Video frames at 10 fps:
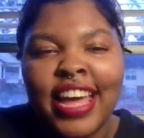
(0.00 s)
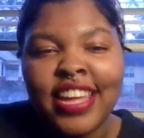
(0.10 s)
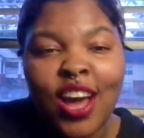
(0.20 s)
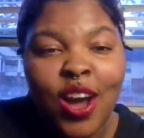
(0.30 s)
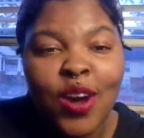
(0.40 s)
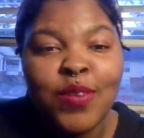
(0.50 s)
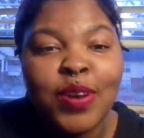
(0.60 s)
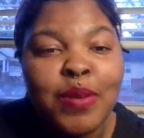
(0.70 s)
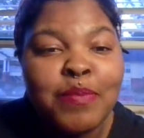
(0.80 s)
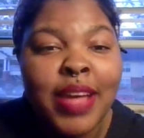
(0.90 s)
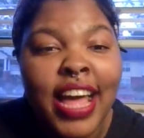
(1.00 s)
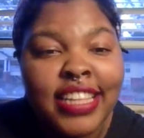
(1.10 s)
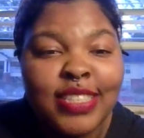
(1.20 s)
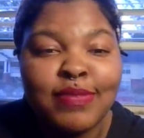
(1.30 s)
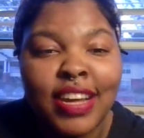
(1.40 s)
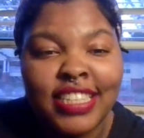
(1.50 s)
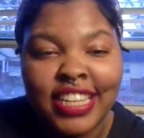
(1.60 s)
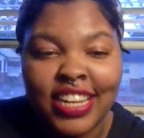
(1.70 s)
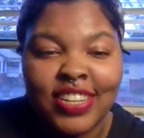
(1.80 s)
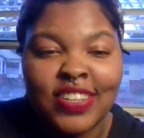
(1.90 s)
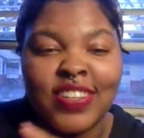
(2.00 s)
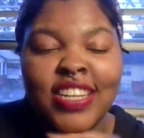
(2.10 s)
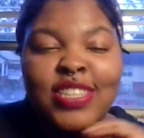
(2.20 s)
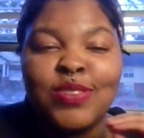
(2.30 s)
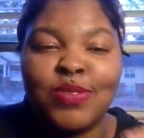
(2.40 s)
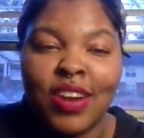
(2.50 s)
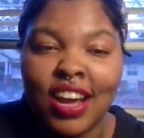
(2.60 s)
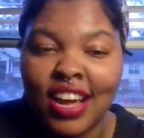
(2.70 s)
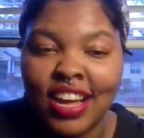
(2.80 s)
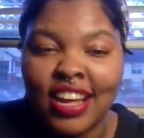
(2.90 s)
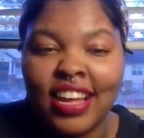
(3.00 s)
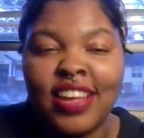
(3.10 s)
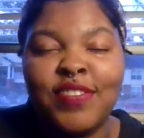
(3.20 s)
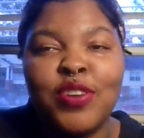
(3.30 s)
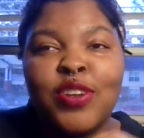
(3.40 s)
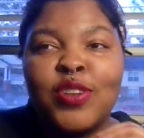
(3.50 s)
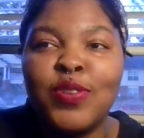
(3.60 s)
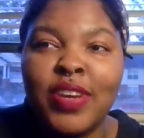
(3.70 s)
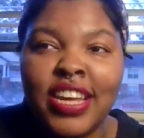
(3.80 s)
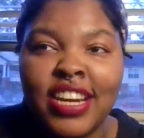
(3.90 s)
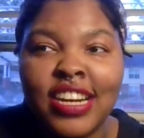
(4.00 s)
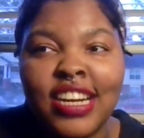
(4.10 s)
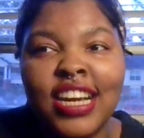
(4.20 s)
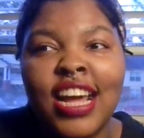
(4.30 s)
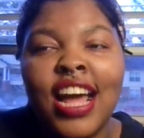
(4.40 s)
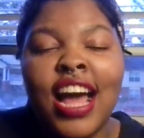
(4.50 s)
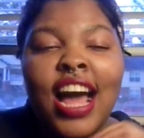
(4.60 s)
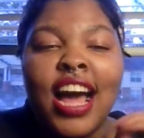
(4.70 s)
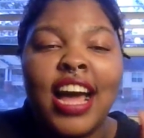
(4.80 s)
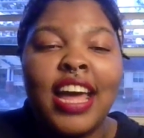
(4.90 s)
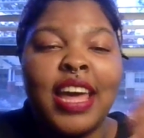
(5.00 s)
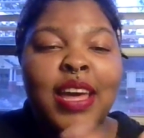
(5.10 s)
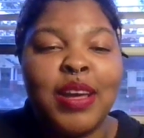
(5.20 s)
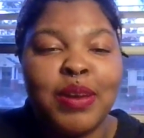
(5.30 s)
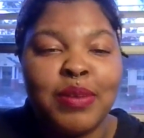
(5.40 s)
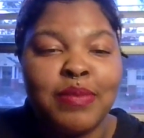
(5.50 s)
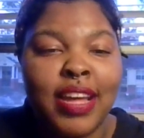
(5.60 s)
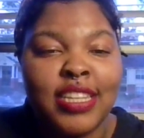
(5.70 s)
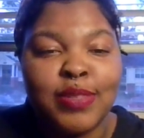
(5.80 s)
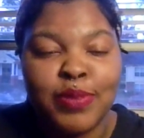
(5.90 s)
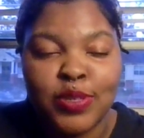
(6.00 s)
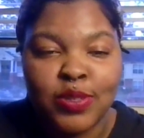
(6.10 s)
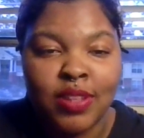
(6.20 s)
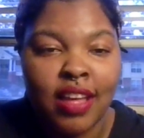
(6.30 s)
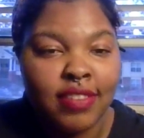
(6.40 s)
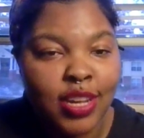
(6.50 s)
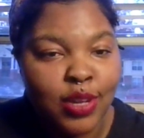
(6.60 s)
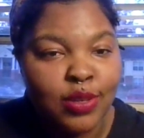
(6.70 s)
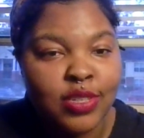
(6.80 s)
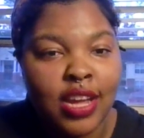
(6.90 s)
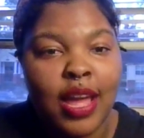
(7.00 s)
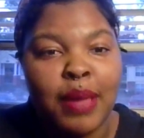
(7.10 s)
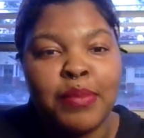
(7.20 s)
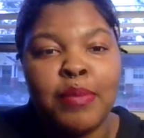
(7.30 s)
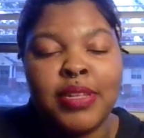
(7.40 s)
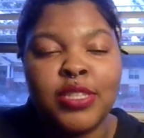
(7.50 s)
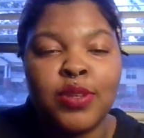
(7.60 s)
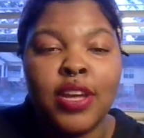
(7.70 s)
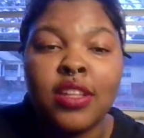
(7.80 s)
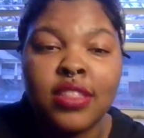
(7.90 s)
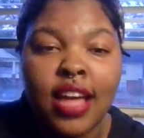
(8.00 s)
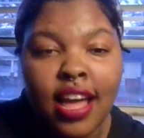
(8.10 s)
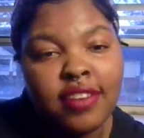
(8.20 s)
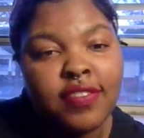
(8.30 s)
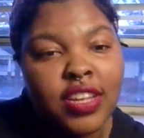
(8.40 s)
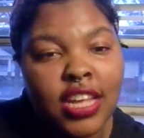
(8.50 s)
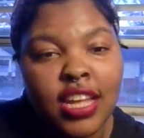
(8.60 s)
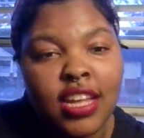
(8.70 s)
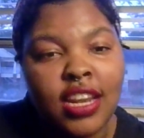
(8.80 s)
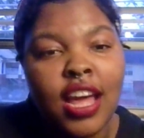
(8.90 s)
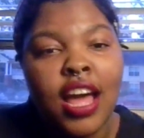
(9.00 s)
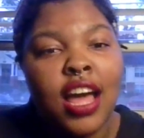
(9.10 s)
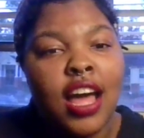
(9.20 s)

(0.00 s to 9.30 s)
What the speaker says: Hey y'all, welcome back to my channel. It's Ra. If you're new here, I am a spiritual life coach. I am a mental health advocate.